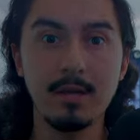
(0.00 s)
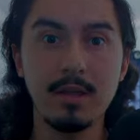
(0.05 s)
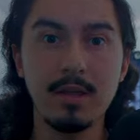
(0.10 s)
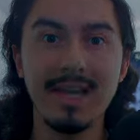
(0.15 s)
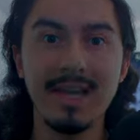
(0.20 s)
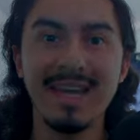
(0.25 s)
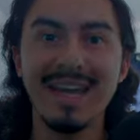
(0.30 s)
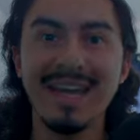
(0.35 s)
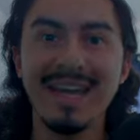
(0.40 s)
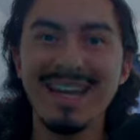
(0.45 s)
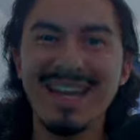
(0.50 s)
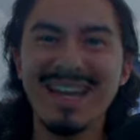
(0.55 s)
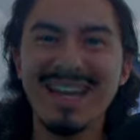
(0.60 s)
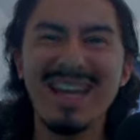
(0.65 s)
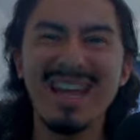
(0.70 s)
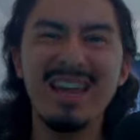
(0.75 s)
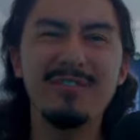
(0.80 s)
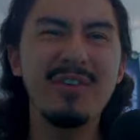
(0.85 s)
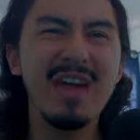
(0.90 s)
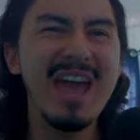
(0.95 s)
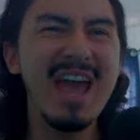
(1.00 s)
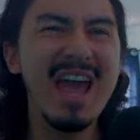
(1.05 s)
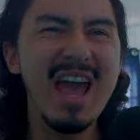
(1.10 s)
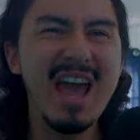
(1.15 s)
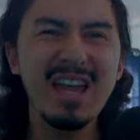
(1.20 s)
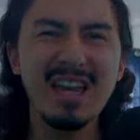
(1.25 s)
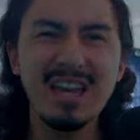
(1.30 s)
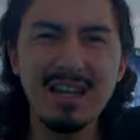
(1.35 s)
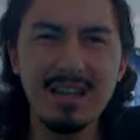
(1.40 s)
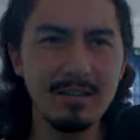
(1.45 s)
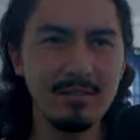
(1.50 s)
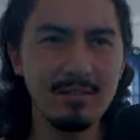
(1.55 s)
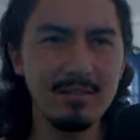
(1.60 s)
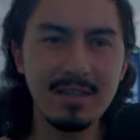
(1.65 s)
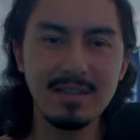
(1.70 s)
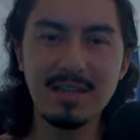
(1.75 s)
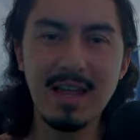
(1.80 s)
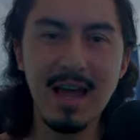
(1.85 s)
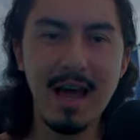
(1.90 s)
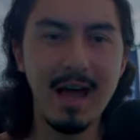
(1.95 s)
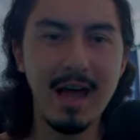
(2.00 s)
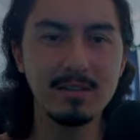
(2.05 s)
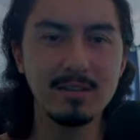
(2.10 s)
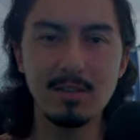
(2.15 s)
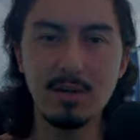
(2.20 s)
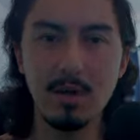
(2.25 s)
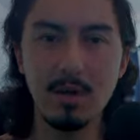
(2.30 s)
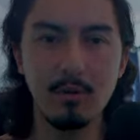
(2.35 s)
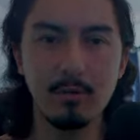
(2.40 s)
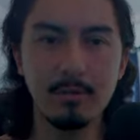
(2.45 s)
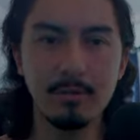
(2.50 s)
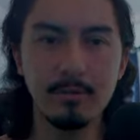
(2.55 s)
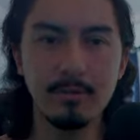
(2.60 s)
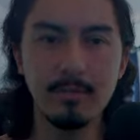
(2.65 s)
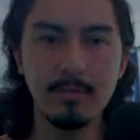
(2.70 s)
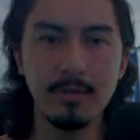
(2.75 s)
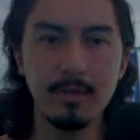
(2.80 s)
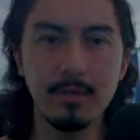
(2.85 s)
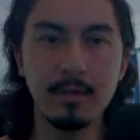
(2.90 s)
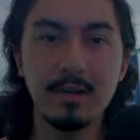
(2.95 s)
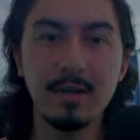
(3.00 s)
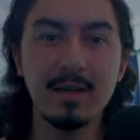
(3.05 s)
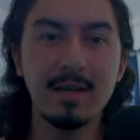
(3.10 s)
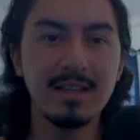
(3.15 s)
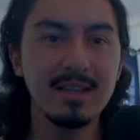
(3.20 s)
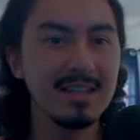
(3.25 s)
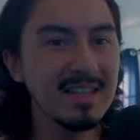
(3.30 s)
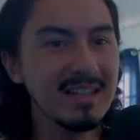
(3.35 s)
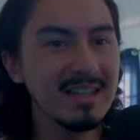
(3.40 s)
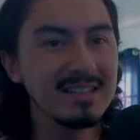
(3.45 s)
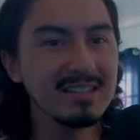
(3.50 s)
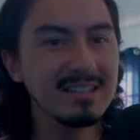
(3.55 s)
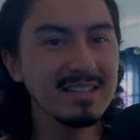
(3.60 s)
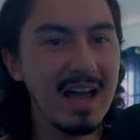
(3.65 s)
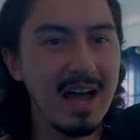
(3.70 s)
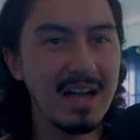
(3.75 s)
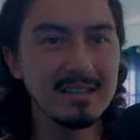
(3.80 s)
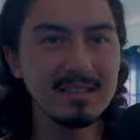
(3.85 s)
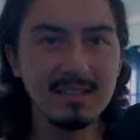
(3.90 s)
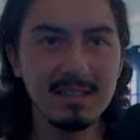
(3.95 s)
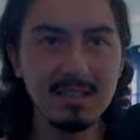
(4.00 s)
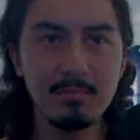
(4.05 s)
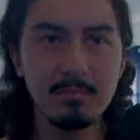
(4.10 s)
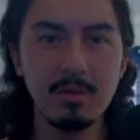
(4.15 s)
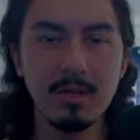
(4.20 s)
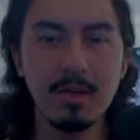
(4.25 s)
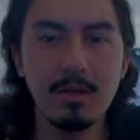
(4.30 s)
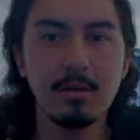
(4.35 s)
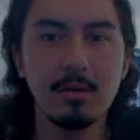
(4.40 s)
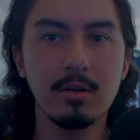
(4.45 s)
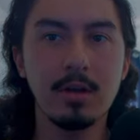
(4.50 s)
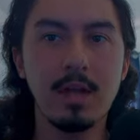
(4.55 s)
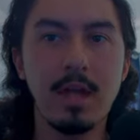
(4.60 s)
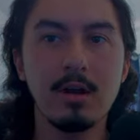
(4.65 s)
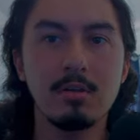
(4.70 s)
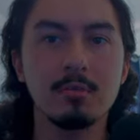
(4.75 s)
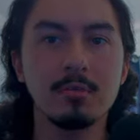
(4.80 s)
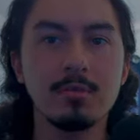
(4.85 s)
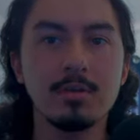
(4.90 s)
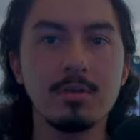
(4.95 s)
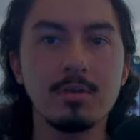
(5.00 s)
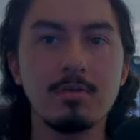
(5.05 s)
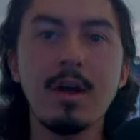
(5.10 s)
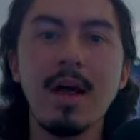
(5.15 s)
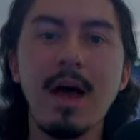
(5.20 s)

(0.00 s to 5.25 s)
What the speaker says: and then if any of these guys know, these guys need to be held accountable too.